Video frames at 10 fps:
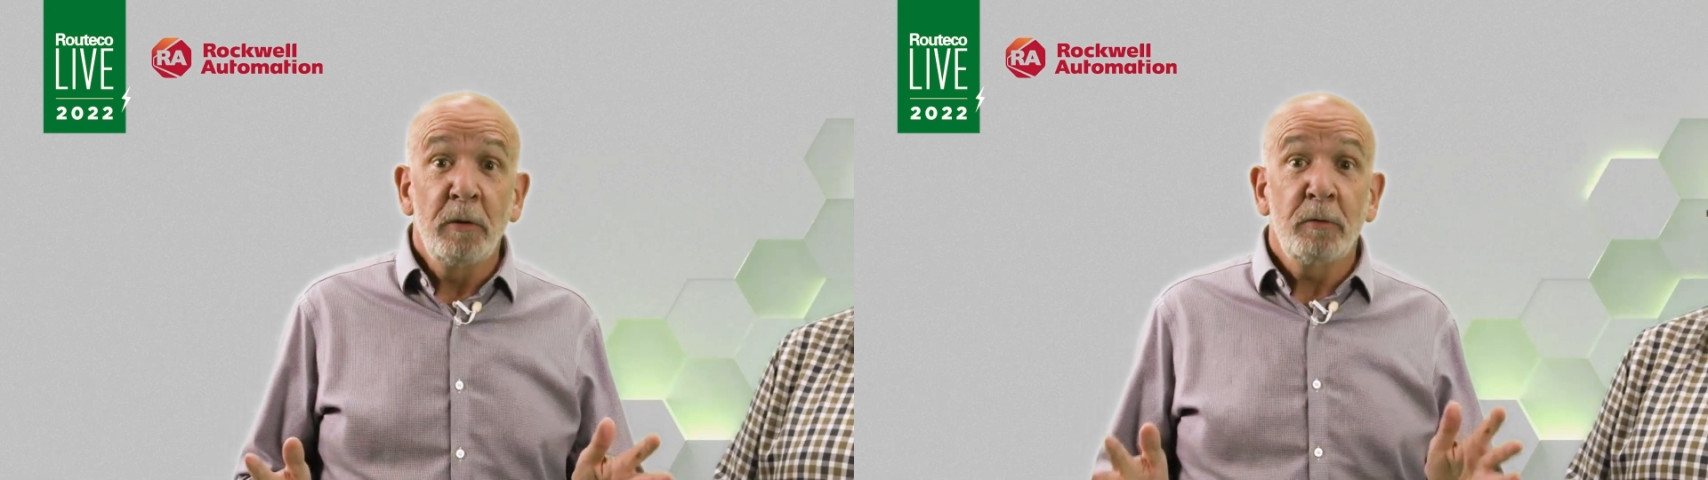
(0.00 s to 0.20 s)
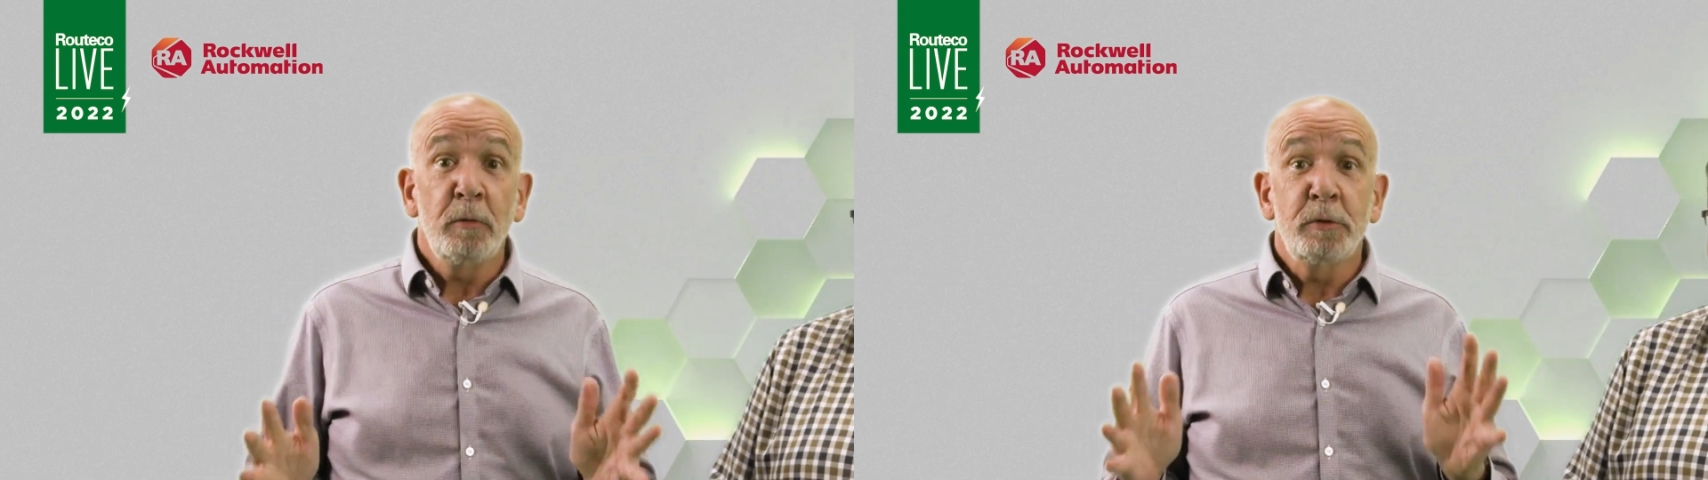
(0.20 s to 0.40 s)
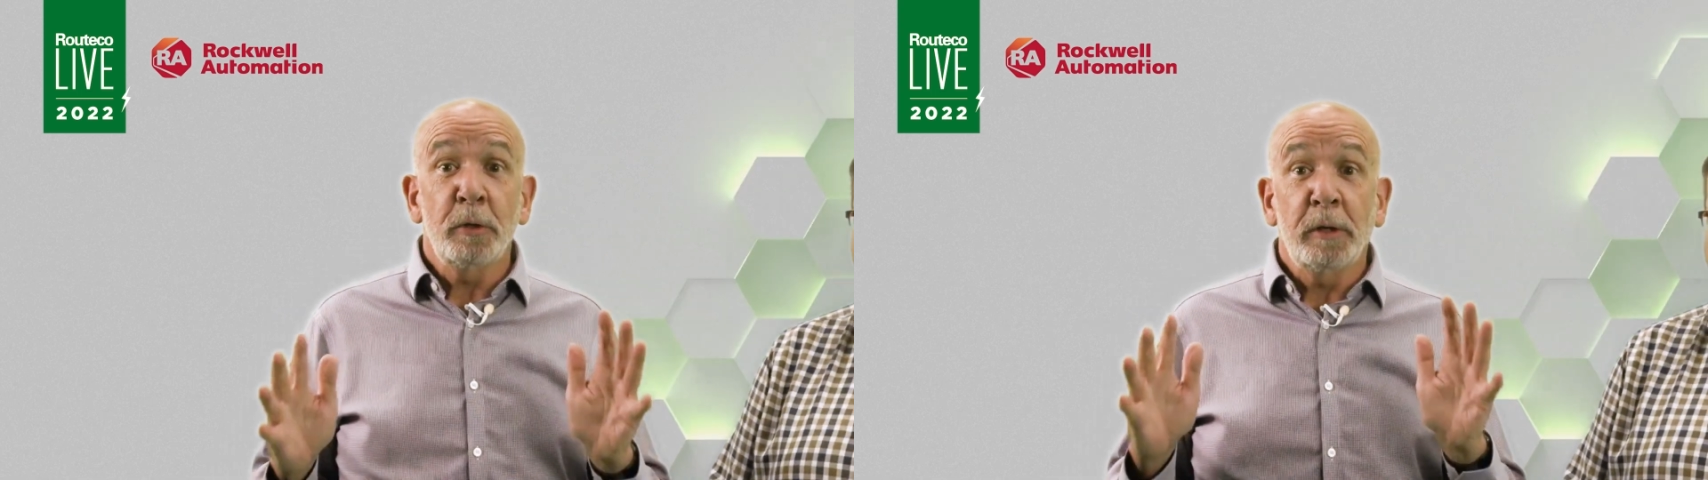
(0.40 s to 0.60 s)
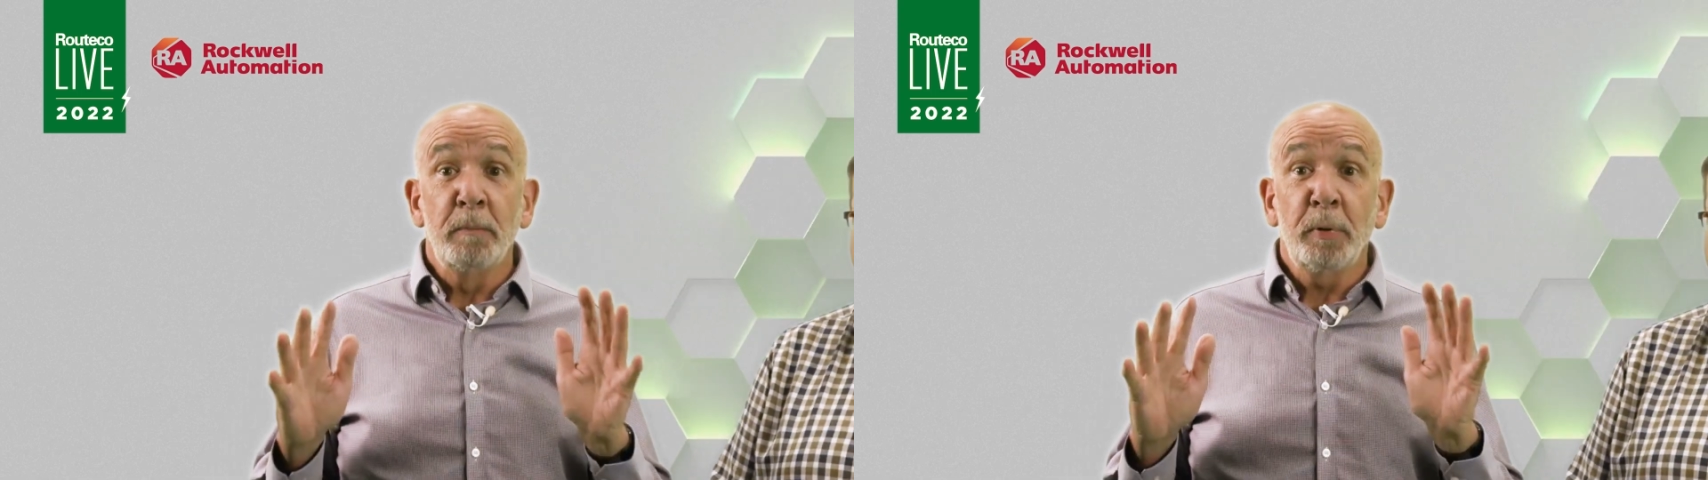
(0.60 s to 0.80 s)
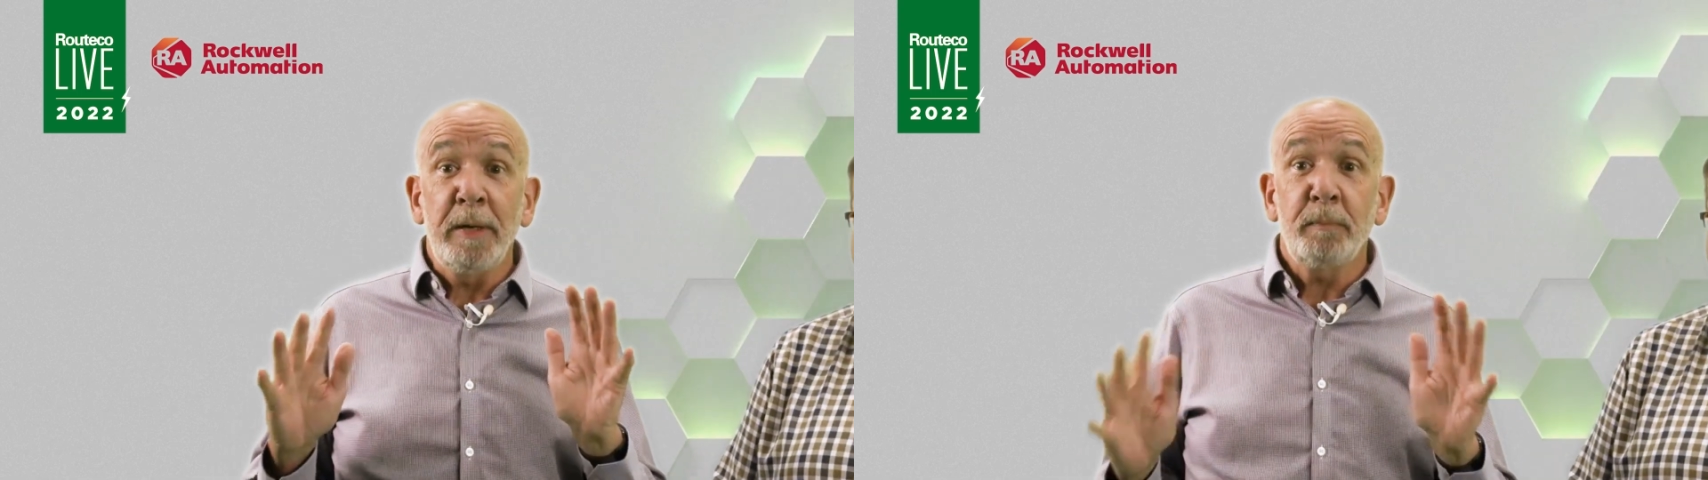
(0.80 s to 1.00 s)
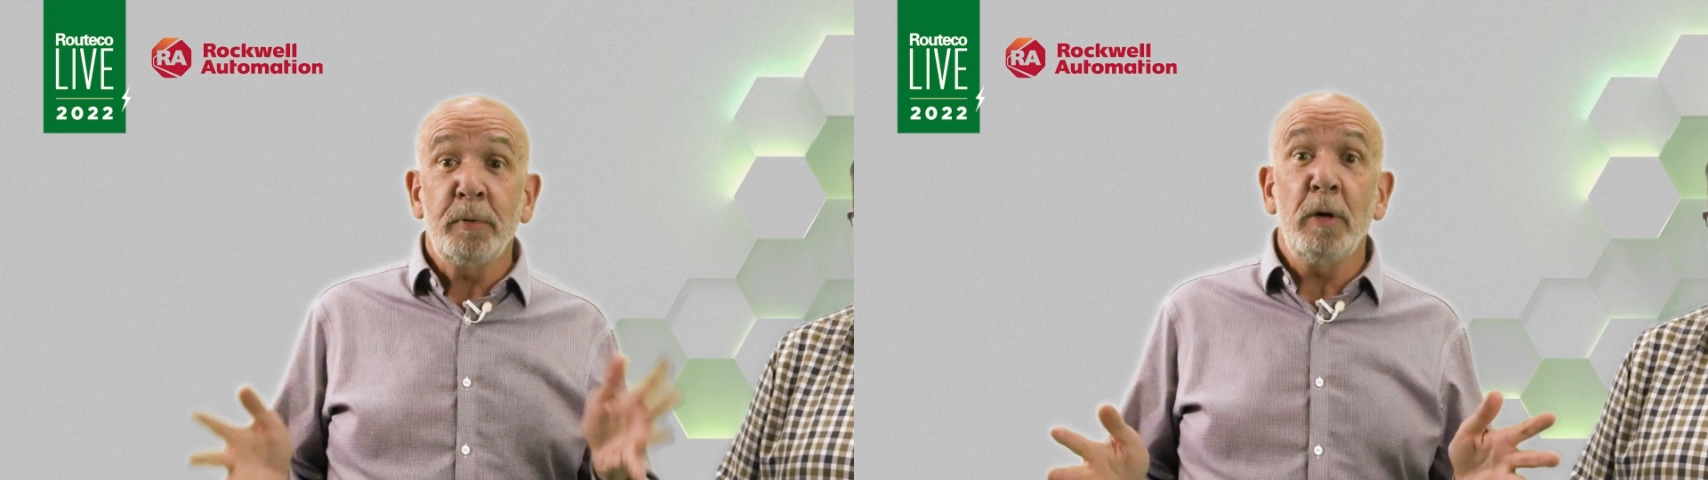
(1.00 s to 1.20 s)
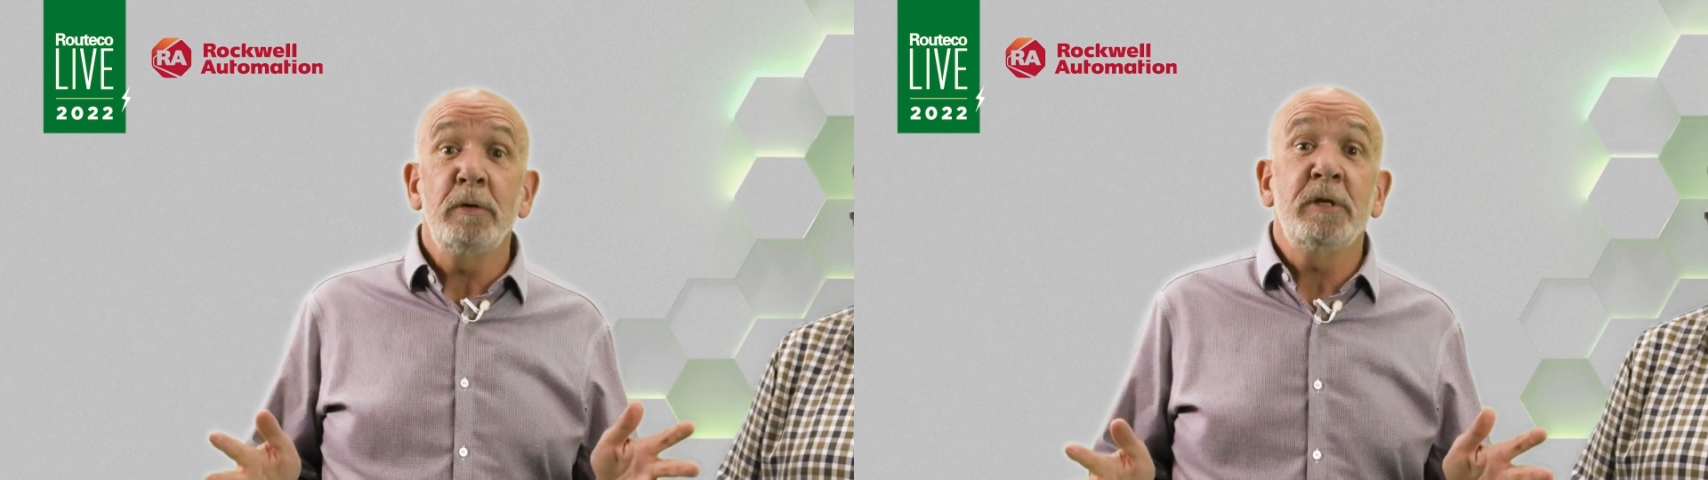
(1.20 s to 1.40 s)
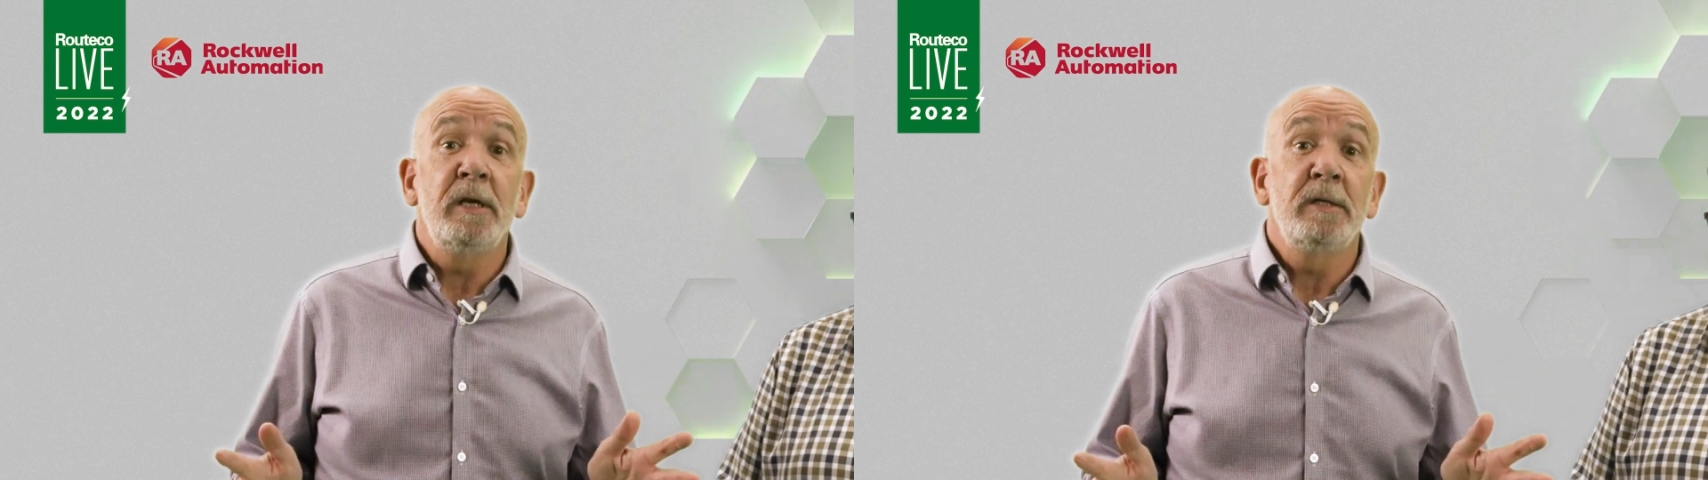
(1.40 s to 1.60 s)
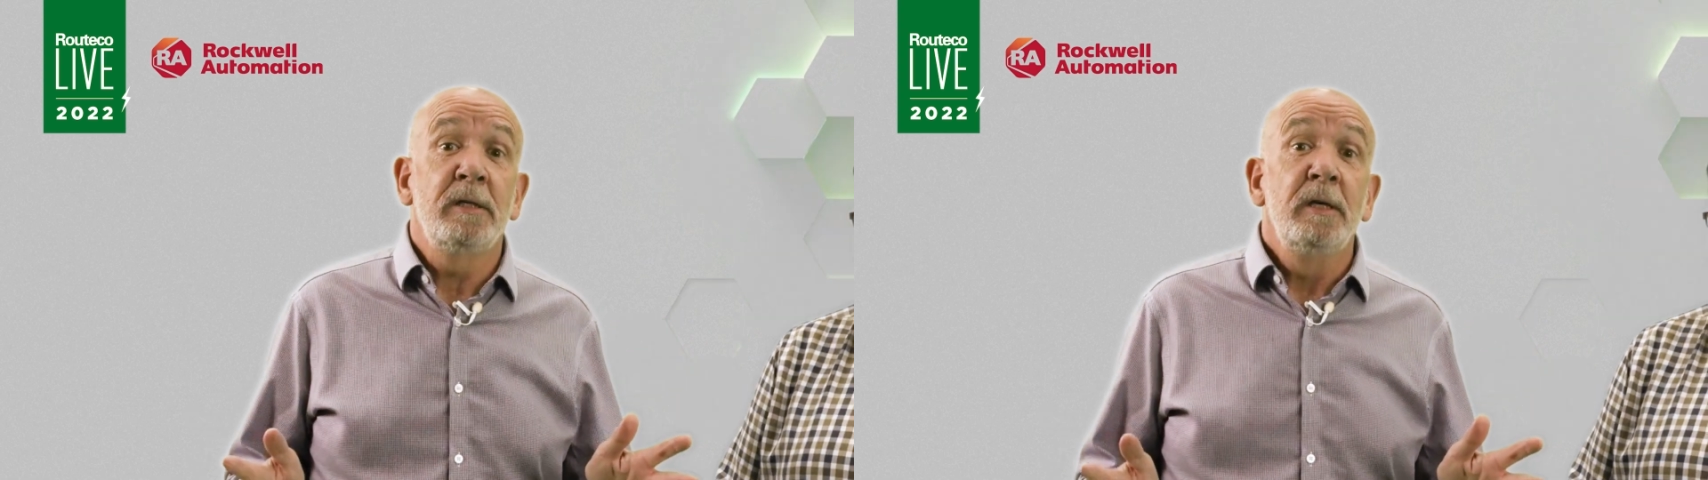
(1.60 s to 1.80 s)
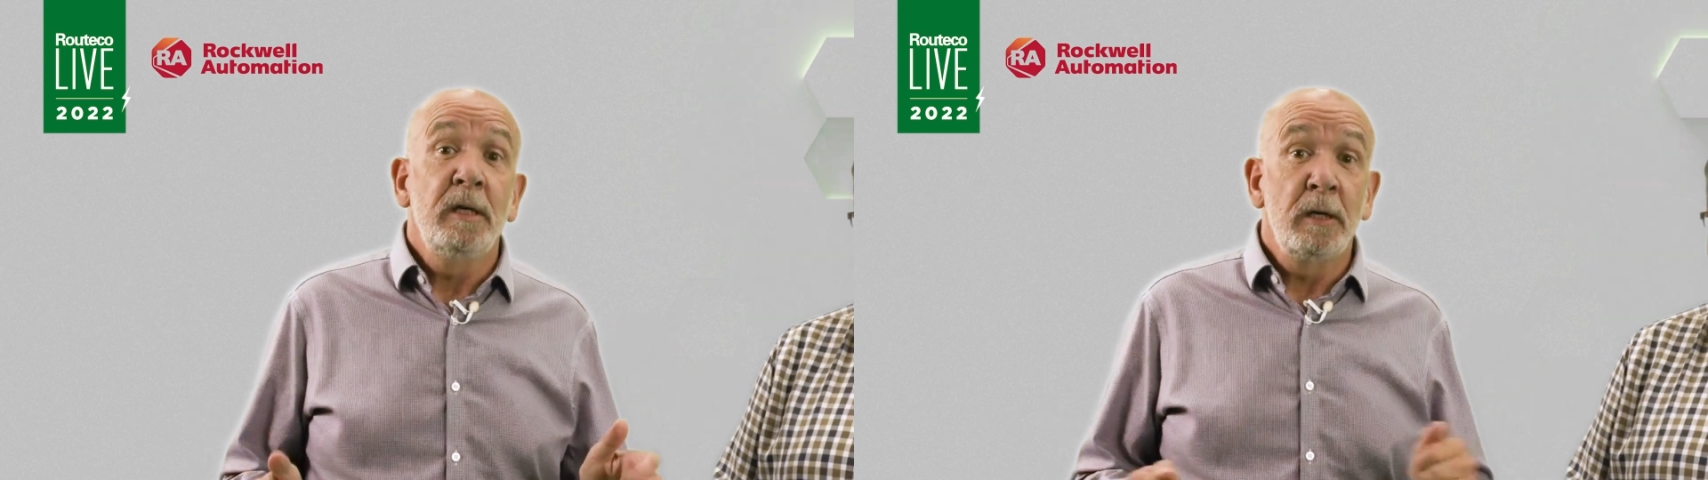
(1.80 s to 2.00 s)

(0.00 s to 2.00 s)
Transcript: through to a complete process.